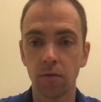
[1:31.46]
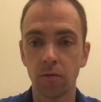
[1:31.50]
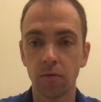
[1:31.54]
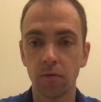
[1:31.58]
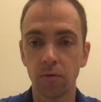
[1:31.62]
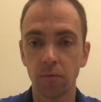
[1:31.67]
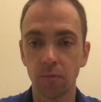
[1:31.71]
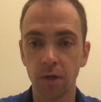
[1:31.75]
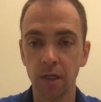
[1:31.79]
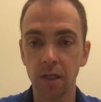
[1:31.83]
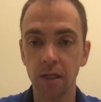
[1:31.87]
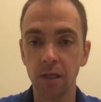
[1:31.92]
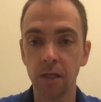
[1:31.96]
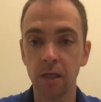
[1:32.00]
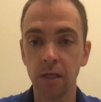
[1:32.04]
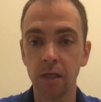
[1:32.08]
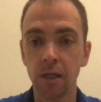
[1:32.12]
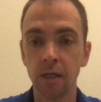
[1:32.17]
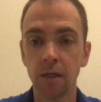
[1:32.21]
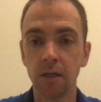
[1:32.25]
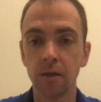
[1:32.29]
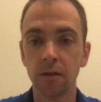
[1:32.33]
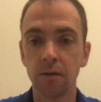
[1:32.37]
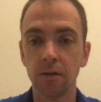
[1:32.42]
Three,
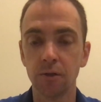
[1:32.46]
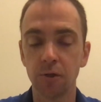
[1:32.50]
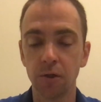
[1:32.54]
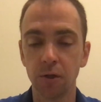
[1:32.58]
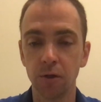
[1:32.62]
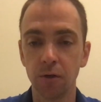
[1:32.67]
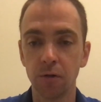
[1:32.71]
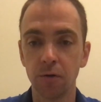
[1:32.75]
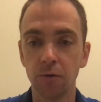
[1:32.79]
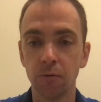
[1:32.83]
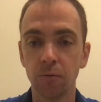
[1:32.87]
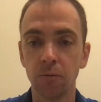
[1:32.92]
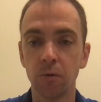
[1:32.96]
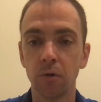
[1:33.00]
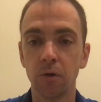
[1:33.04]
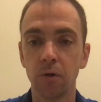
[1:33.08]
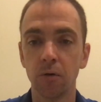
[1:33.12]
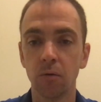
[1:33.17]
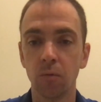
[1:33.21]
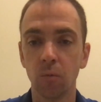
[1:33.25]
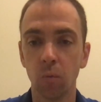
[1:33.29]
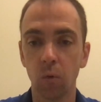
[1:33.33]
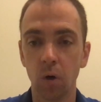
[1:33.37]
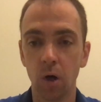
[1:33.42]
two,
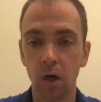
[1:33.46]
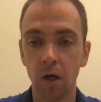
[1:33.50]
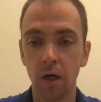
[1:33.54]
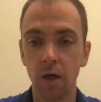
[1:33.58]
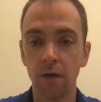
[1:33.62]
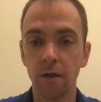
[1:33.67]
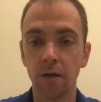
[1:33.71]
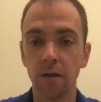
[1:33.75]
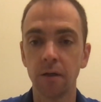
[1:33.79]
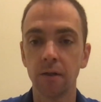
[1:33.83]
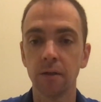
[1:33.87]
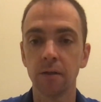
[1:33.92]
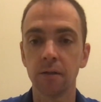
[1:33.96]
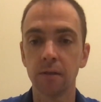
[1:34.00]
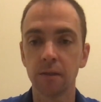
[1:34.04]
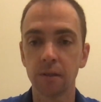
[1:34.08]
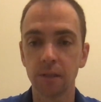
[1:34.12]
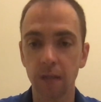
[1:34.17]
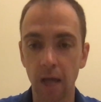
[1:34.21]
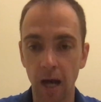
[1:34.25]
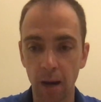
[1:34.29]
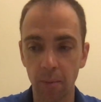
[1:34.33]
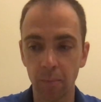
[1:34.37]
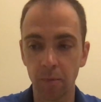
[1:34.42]
one,
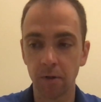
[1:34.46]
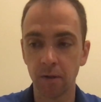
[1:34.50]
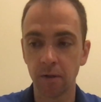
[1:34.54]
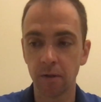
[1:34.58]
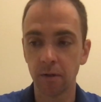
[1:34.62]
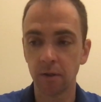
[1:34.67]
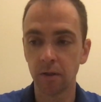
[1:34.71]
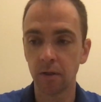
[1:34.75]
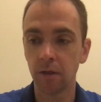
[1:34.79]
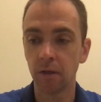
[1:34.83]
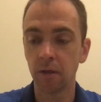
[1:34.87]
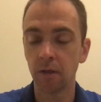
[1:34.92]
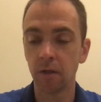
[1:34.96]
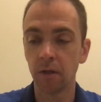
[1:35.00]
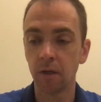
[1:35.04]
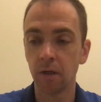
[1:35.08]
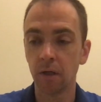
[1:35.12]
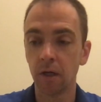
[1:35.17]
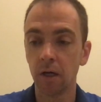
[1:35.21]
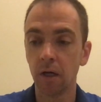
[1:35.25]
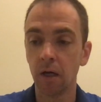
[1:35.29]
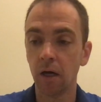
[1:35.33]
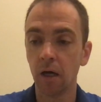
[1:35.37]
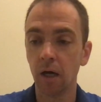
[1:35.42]
stop.
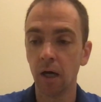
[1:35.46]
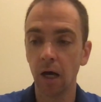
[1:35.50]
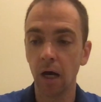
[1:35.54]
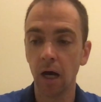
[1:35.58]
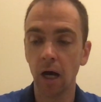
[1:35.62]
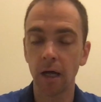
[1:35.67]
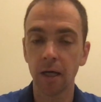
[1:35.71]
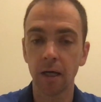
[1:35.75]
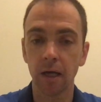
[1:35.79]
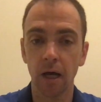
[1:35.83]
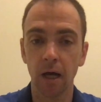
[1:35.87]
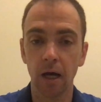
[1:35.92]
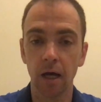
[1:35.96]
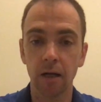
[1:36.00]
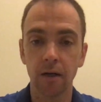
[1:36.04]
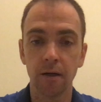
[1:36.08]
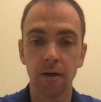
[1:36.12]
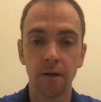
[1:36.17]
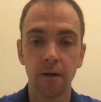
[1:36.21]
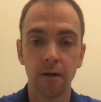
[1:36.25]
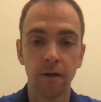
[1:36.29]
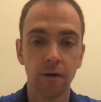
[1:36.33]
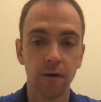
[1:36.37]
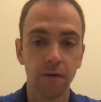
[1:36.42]
I
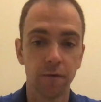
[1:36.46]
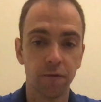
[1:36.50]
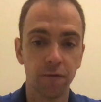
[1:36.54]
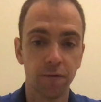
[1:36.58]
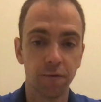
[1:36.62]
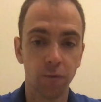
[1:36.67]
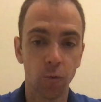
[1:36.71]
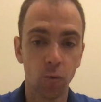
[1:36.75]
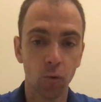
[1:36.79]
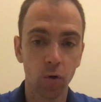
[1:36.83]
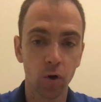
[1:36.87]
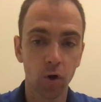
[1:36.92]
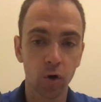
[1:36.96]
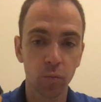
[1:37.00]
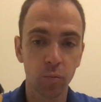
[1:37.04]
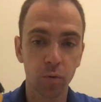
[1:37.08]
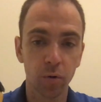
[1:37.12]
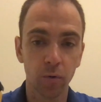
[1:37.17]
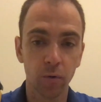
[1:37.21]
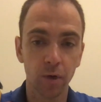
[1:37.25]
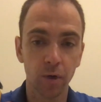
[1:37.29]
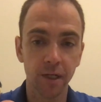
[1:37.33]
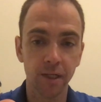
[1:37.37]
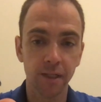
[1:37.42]
got
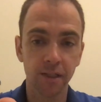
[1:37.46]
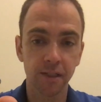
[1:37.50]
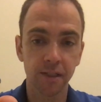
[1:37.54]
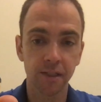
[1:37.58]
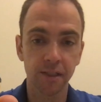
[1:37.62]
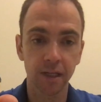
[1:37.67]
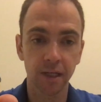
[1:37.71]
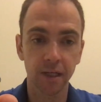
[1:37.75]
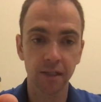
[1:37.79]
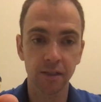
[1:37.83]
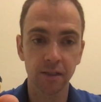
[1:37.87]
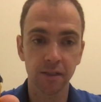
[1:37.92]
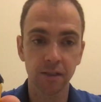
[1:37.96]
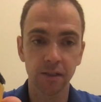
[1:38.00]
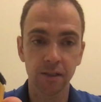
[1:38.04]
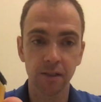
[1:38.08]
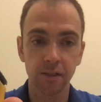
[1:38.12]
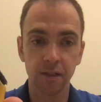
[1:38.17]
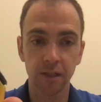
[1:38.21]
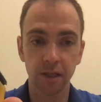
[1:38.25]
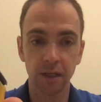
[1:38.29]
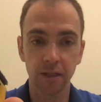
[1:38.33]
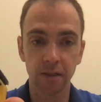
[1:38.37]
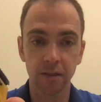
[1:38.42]

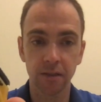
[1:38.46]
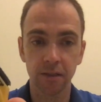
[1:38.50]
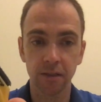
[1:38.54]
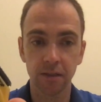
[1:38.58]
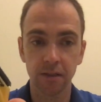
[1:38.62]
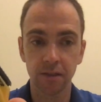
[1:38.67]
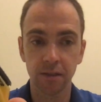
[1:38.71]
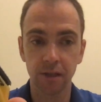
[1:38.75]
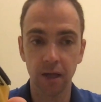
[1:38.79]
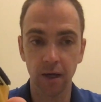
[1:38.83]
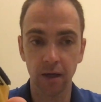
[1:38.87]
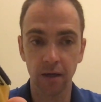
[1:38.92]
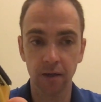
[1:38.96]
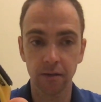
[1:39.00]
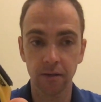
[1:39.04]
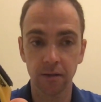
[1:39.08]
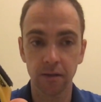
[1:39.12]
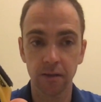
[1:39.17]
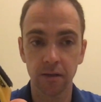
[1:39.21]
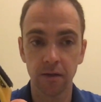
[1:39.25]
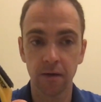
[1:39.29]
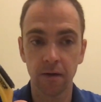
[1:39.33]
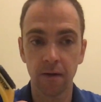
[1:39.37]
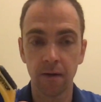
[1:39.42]
4.66
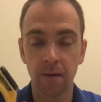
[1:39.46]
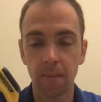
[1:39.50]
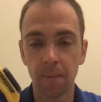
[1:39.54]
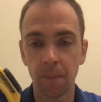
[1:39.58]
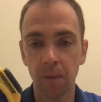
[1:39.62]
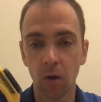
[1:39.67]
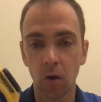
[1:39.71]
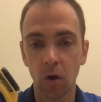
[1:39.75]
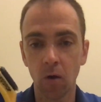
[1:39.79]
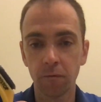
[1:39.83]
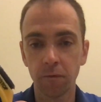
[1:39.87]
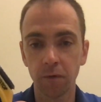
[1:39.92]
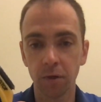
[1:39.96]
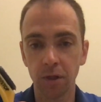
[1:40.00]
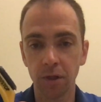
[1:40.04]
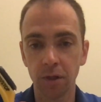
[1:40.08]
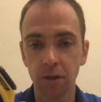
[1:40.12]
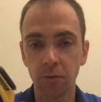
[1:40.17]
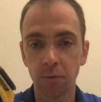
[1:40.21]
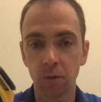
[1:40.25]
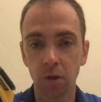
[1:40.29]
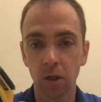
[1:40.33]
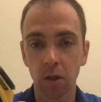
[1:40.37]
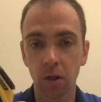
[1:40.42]
seconds. Hopefully
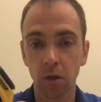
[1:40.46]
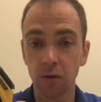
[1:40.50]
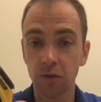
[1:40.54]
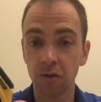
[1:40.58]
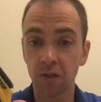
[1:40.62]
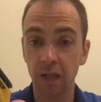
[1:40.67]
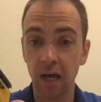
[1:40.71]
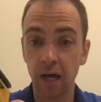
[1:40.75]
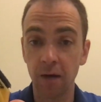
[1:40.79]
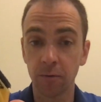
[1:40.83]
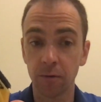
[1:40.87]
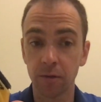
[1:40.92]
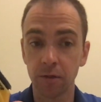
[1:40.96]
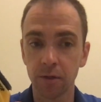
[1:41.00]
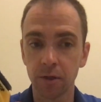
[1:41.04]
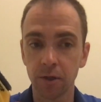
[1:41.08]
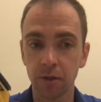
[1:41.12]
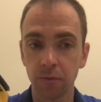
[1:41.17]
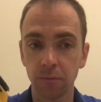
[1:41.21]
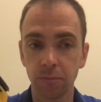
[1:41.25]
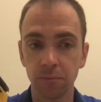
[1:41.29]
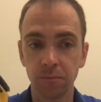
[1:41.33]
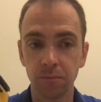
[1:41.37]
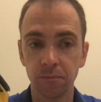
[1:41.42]
you were close to that one
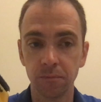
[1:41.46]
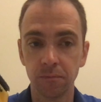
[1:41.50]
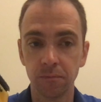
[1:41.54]
too.